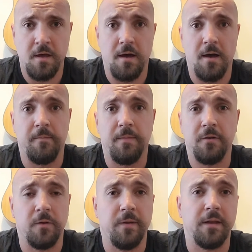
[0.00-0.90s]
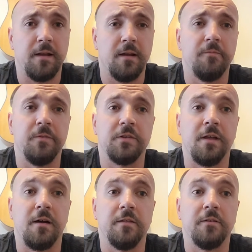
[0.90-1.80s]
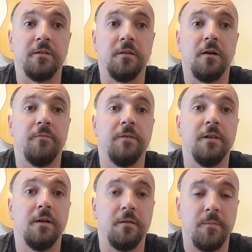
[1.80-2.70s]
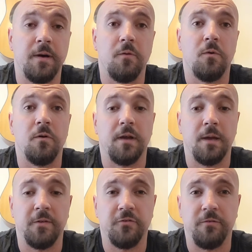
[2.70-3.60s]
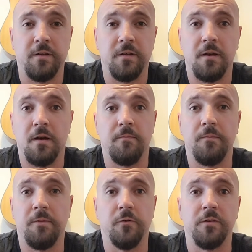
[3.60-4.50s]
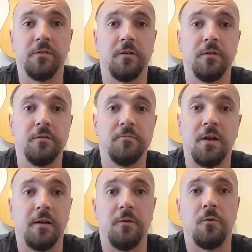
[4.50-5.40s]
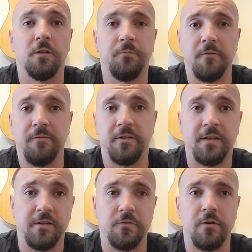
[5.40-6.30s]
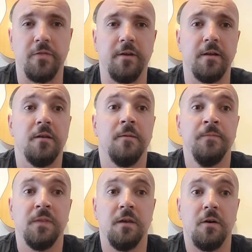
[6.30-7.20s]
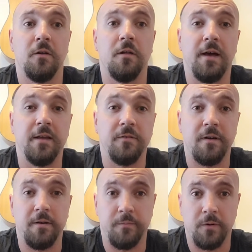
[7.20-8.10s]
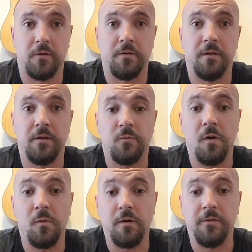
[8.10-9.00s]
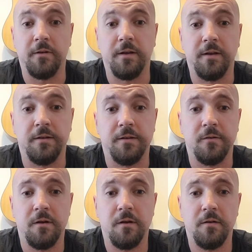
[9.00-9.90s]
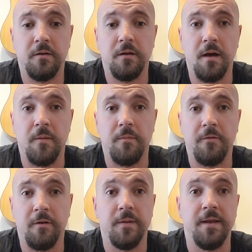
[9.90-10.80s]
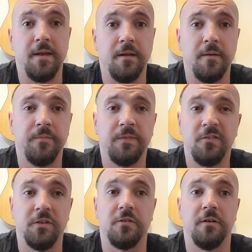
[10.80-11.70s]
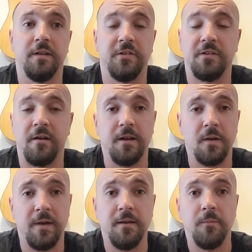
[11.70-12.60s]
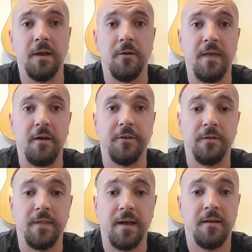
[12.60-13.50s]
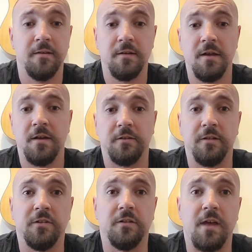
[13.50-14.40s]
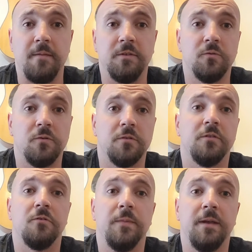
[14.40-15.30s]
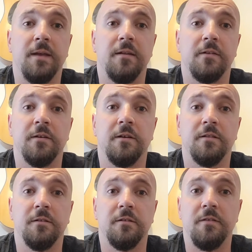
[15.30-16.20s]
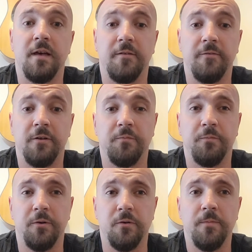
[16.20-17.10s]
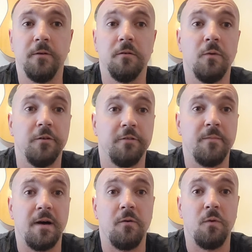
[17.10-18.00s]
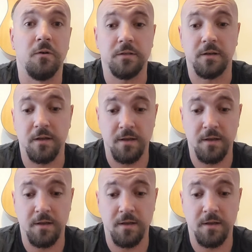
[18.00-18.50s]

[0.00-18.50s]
I want to make it clear from the start, this is not a video about water chemistry, brewing salts, target water profiles, that sort of thing. Although that is very important and is well worth looking into for a beginner, it's just not necessary. You can make good beer without doing that. So this is aimed towards sort of beginners looking to do their first brew who are wondering about water.